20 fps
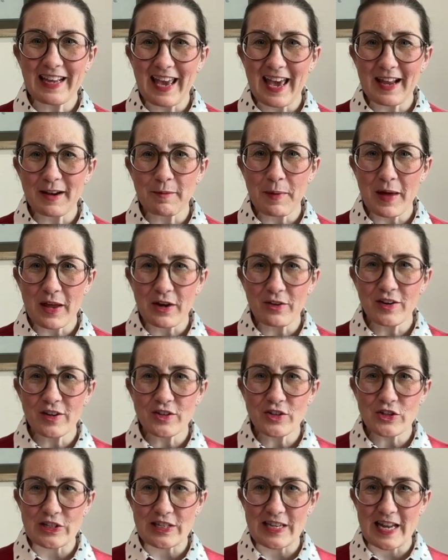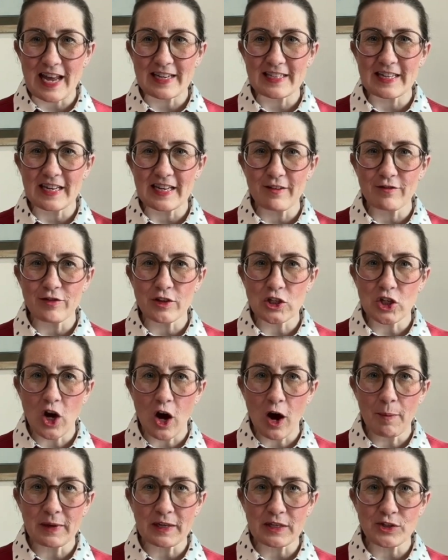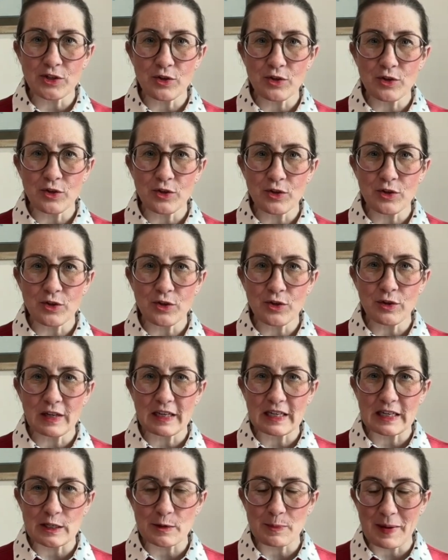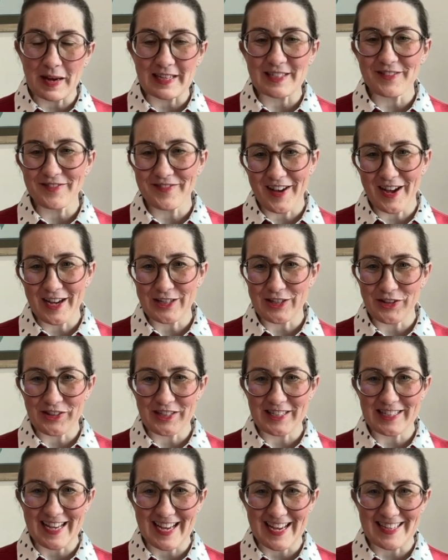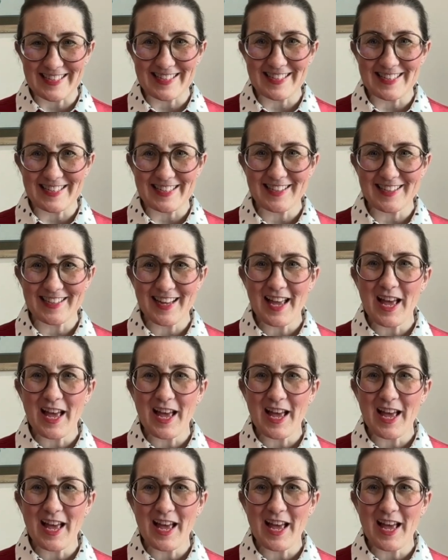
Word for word: you can get a better understanding of the topics you can expect to find on the test.